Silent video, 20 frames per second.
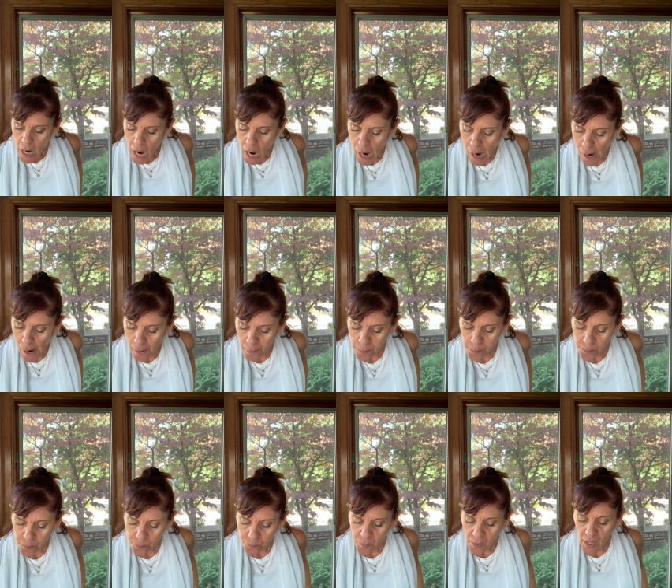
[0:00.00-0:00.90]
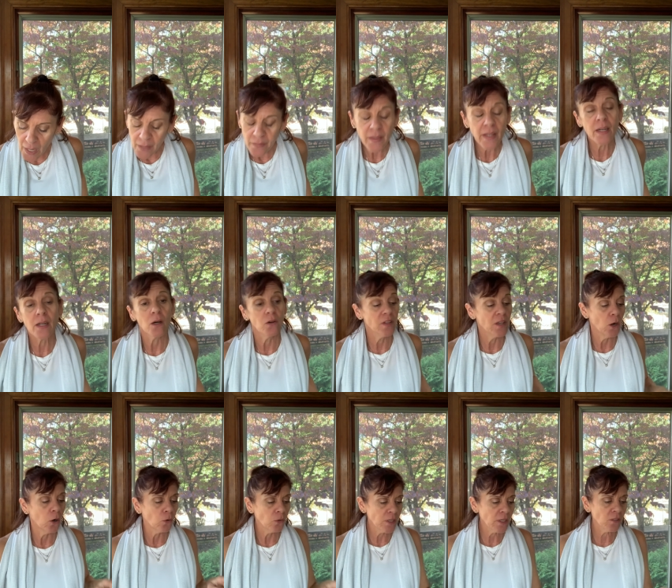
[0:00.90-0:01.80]
Um, and then the
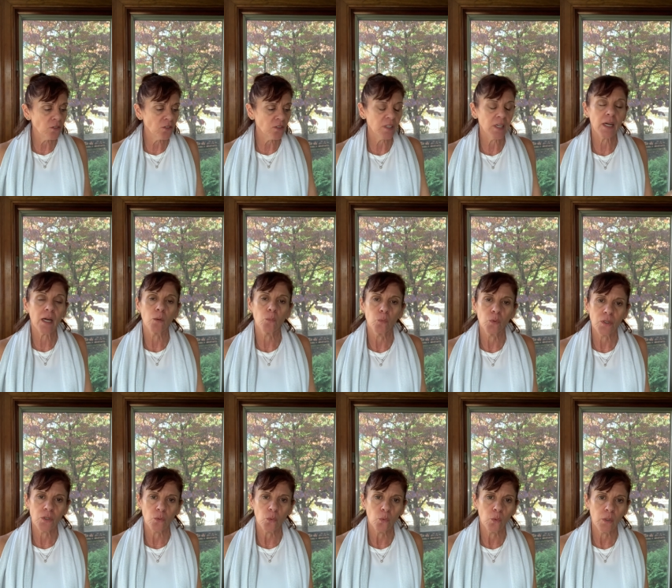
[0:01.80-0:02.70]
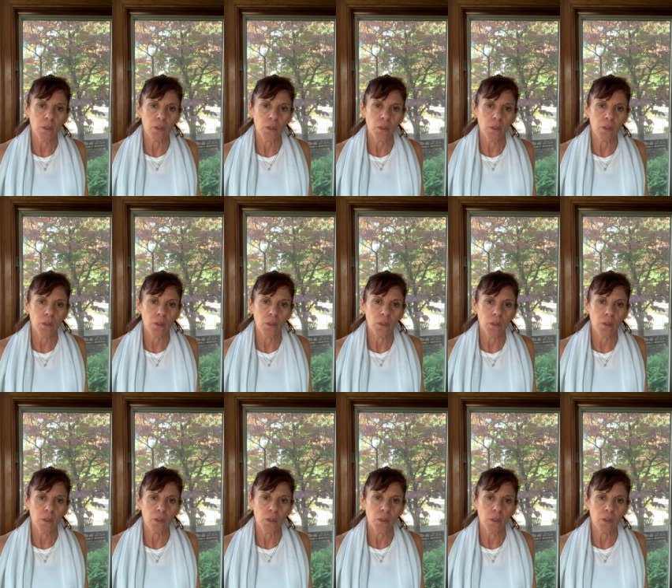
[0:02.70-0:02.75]
only other thing I would